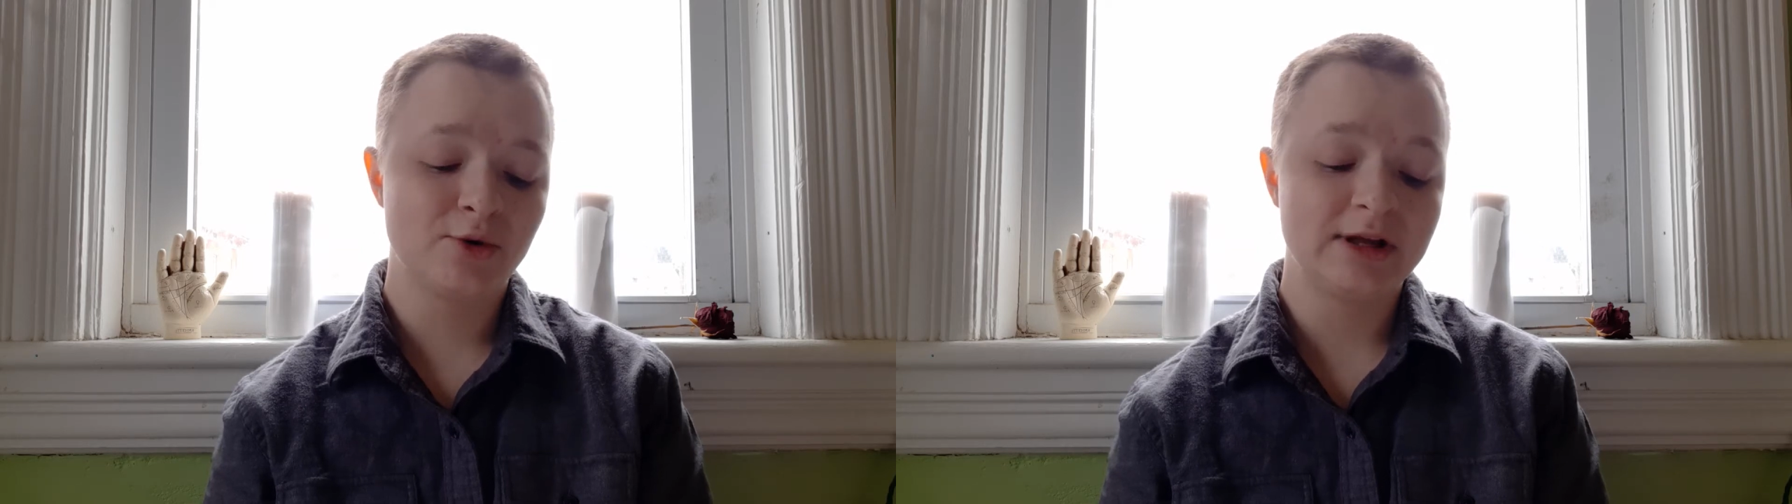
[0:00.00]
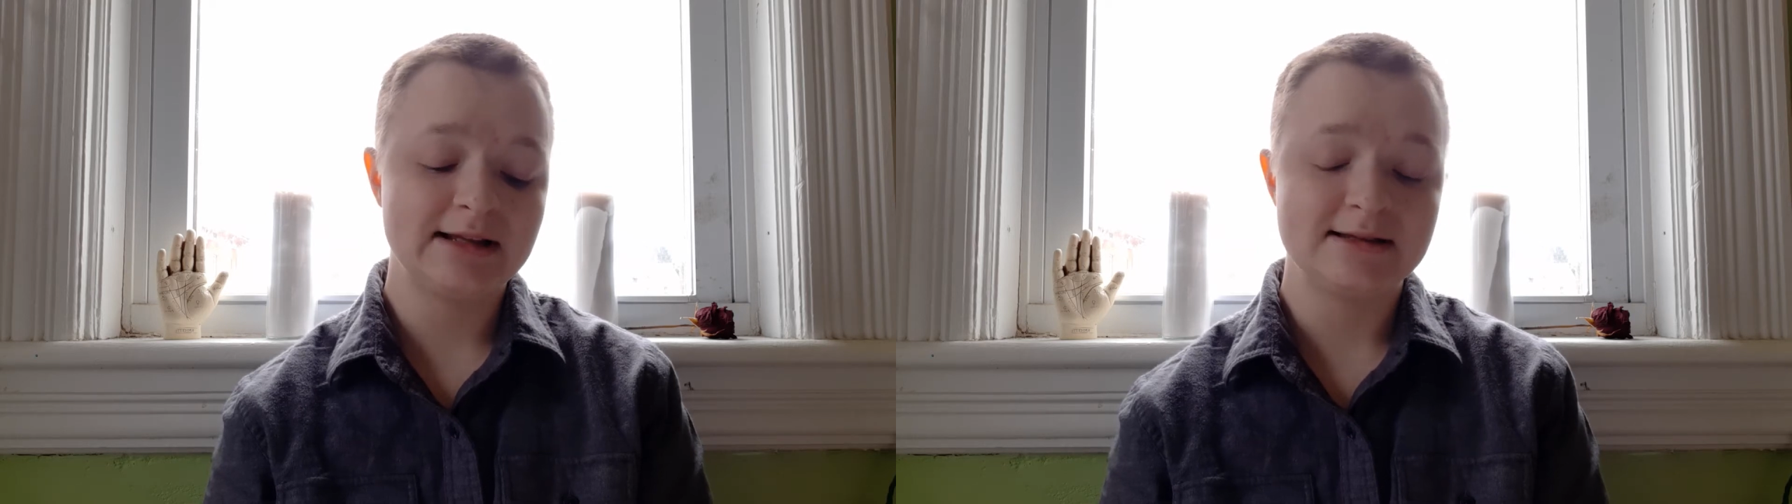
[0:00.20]

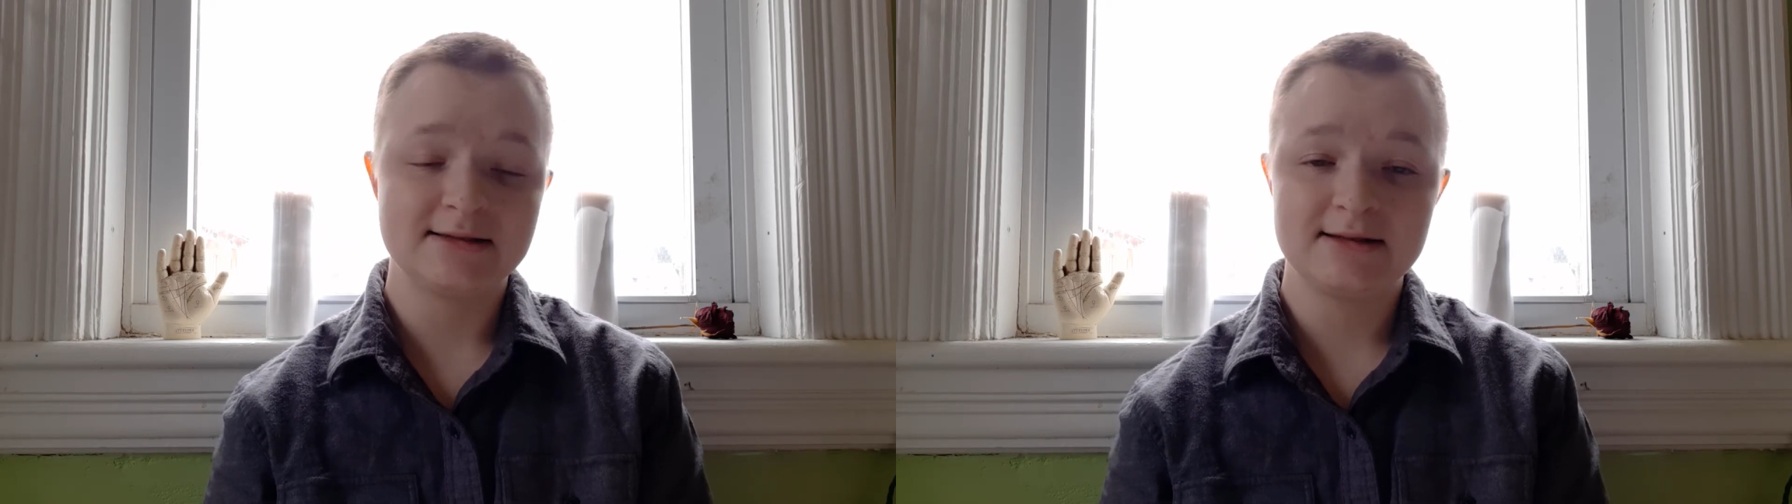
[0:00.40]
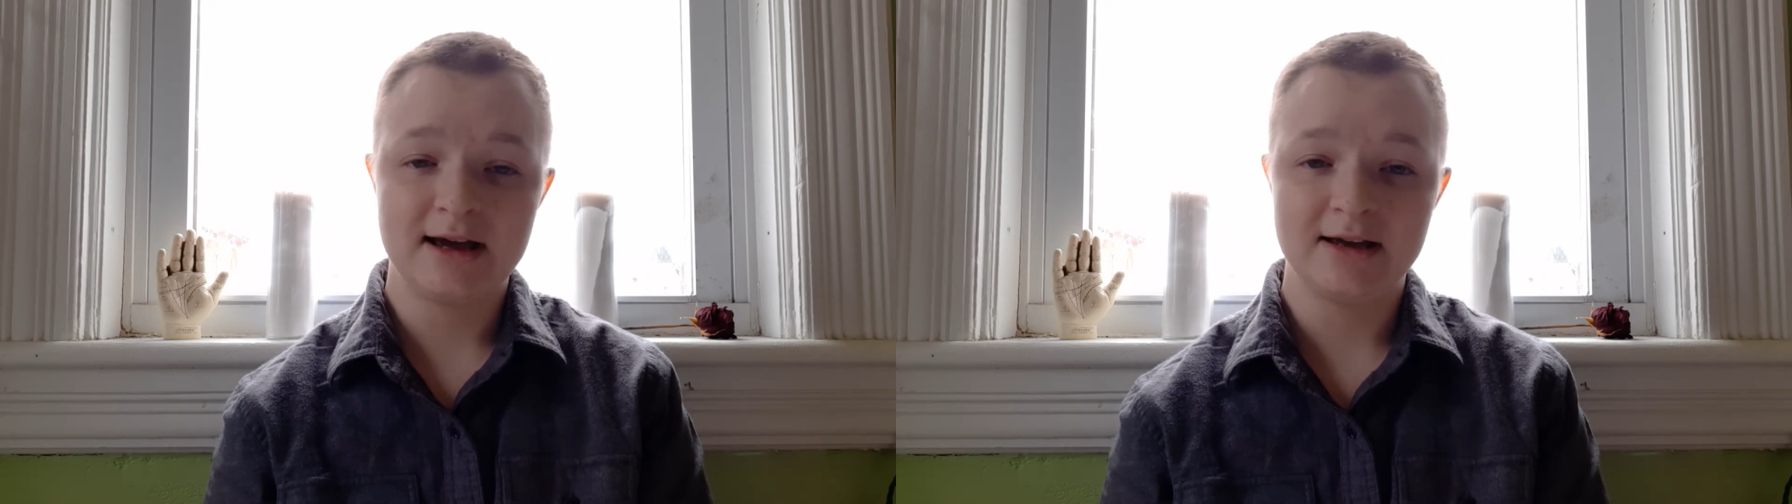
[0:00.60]
can
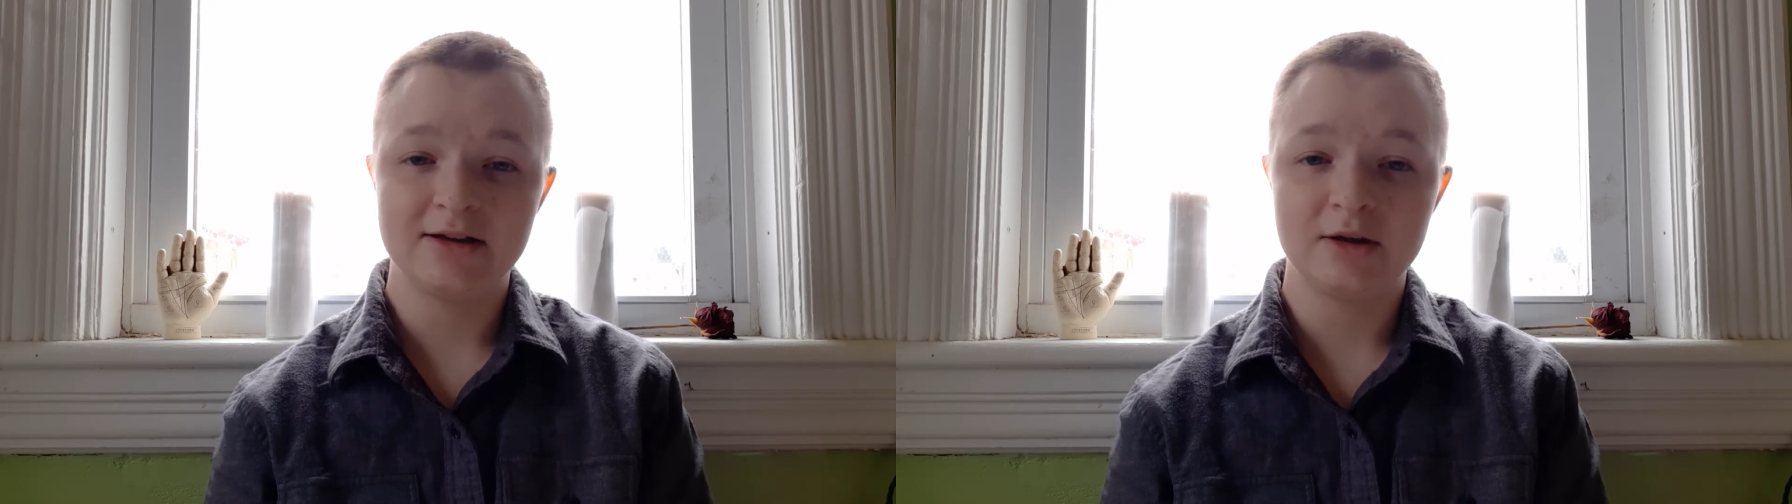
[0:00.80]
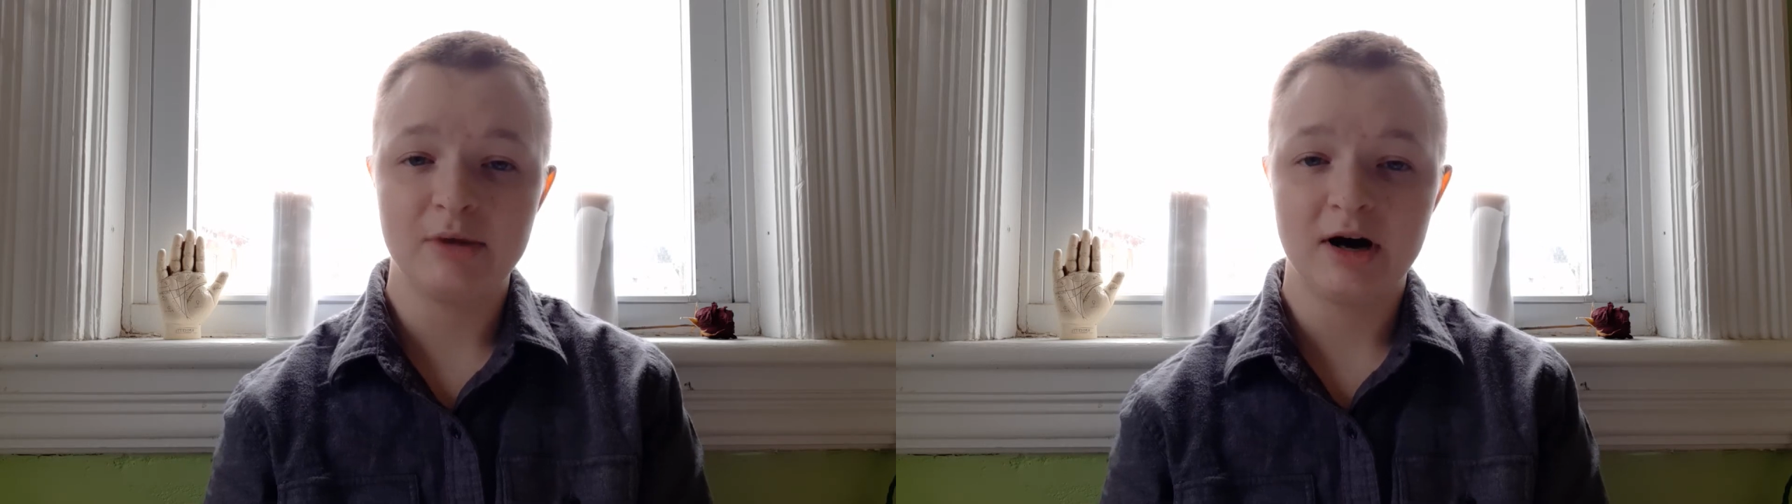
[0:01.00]
stay
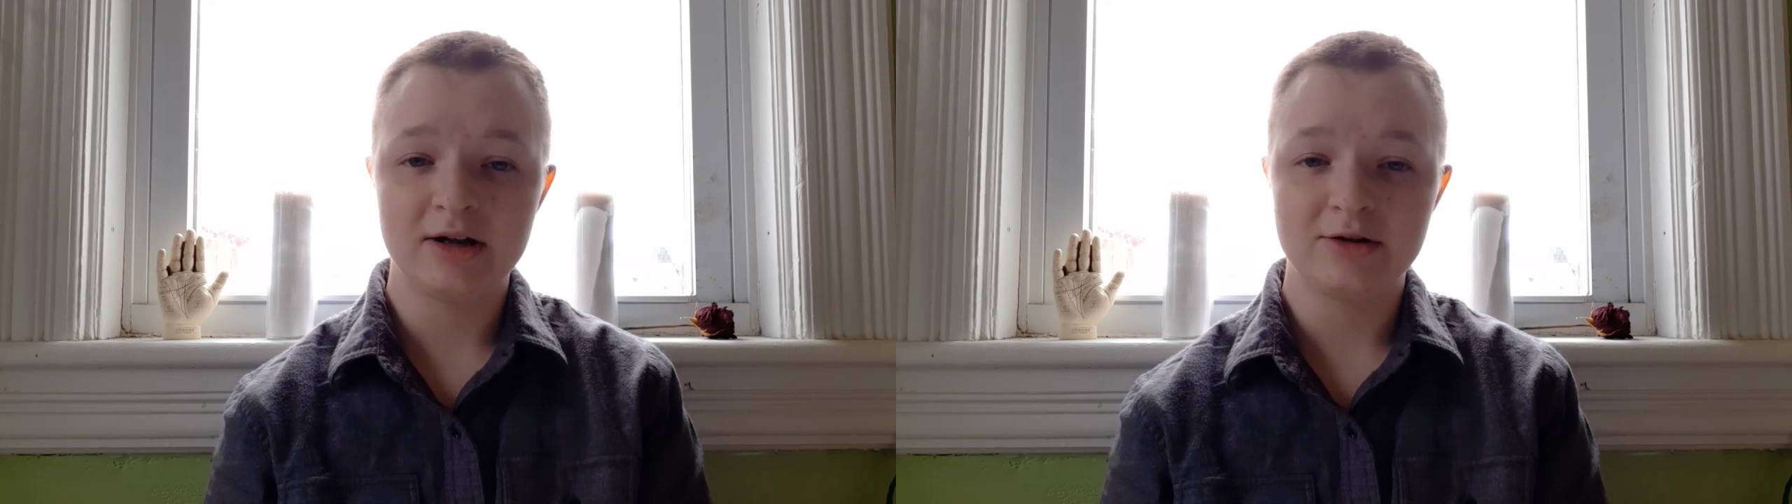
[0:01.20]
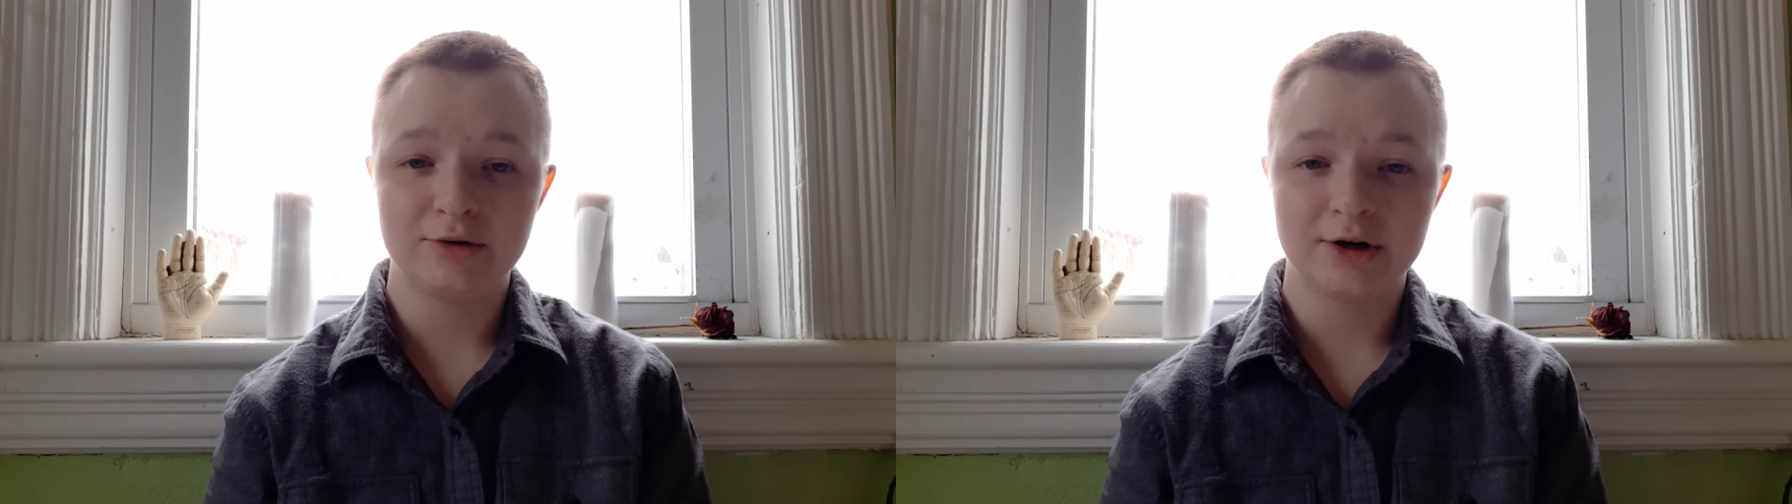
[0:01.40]
in the
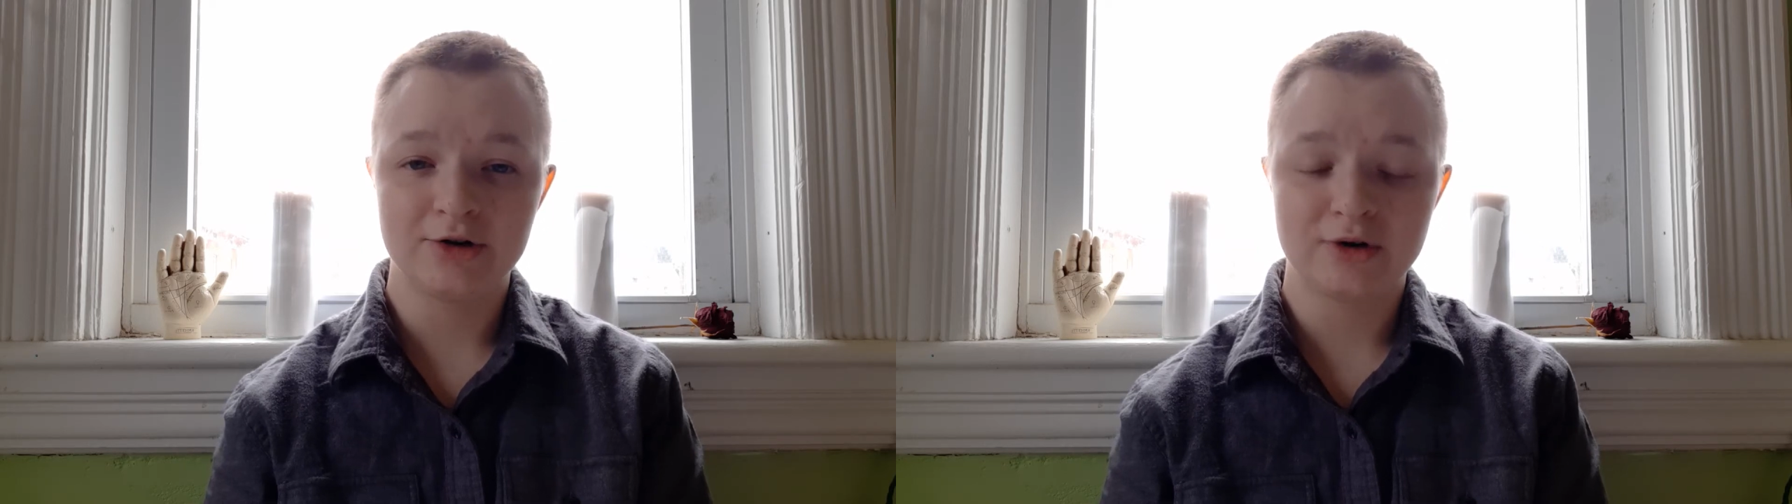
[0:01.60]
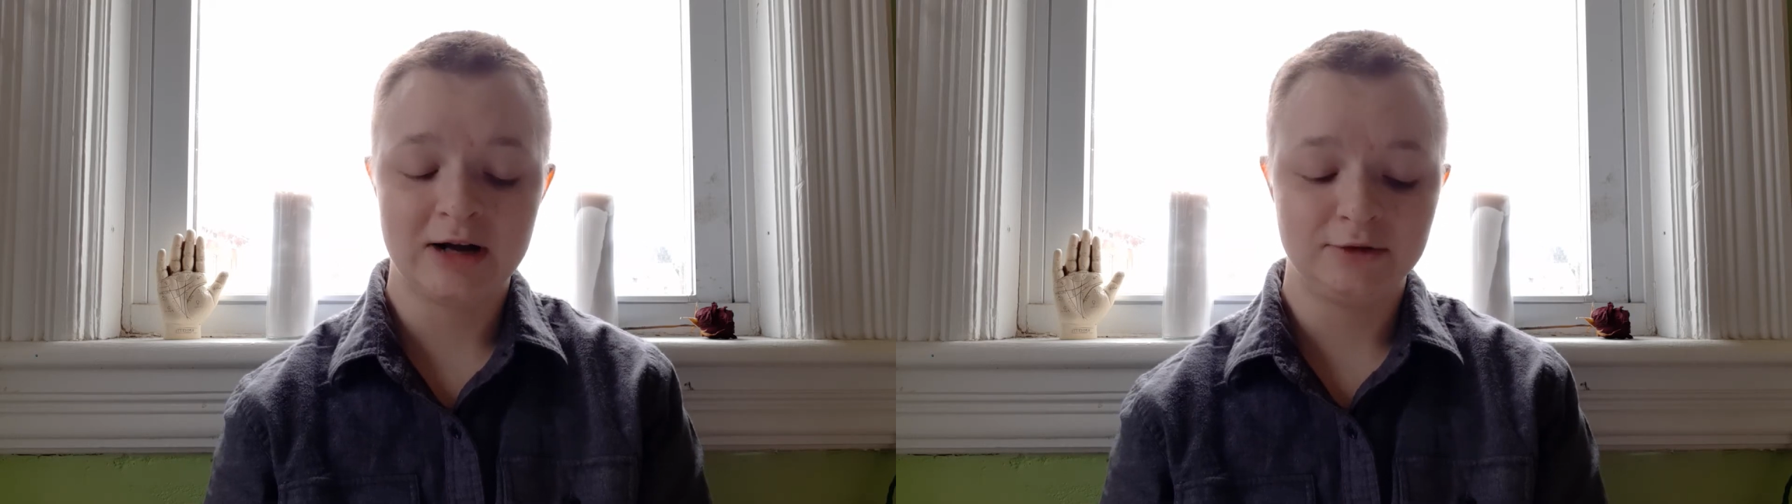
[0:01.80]
body during
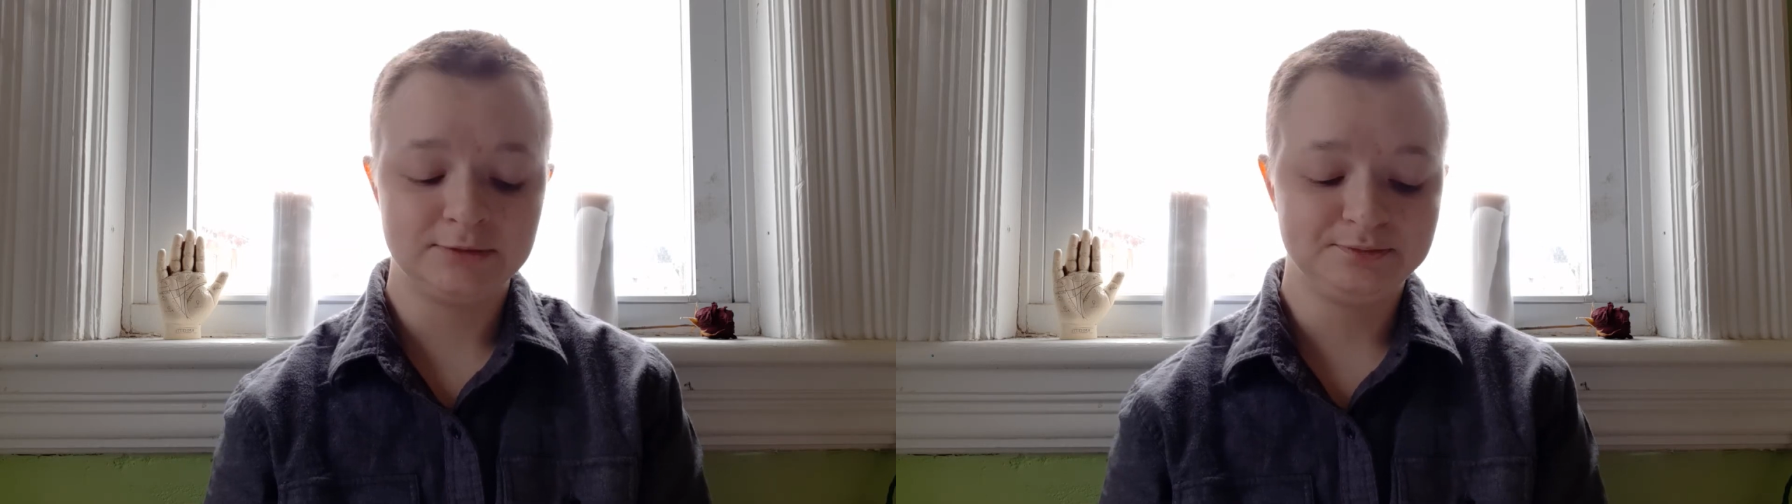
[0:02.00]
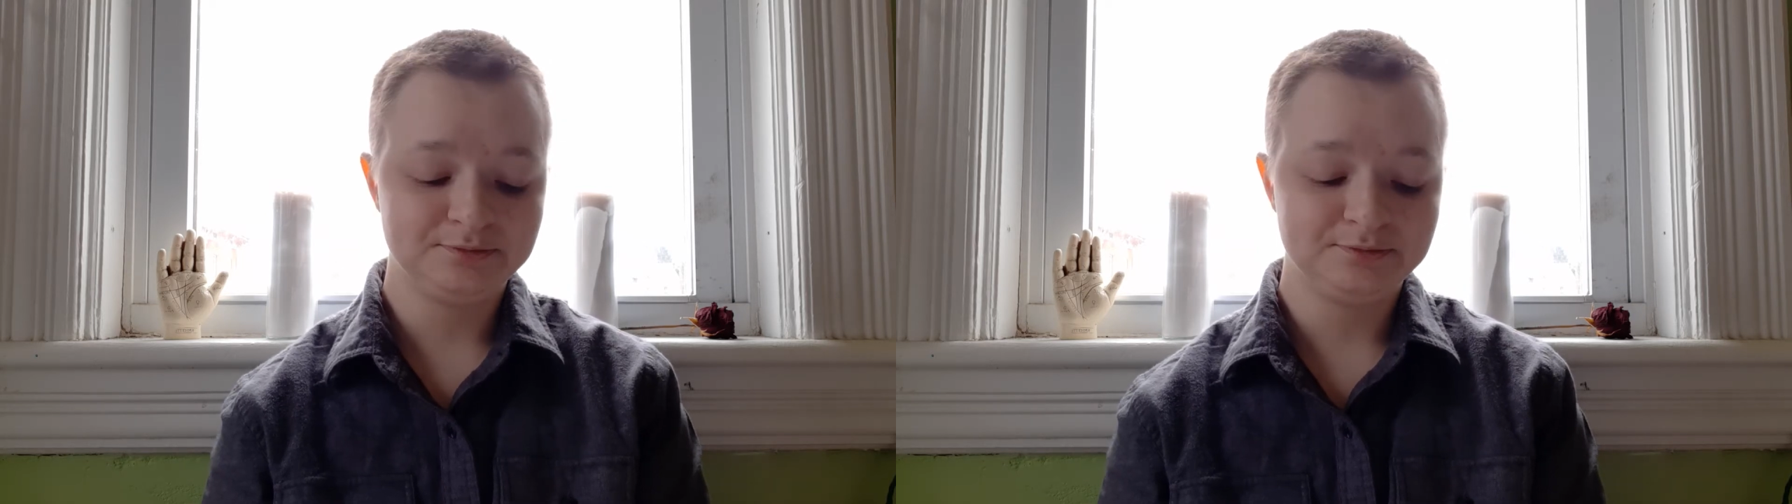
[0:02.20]
travel.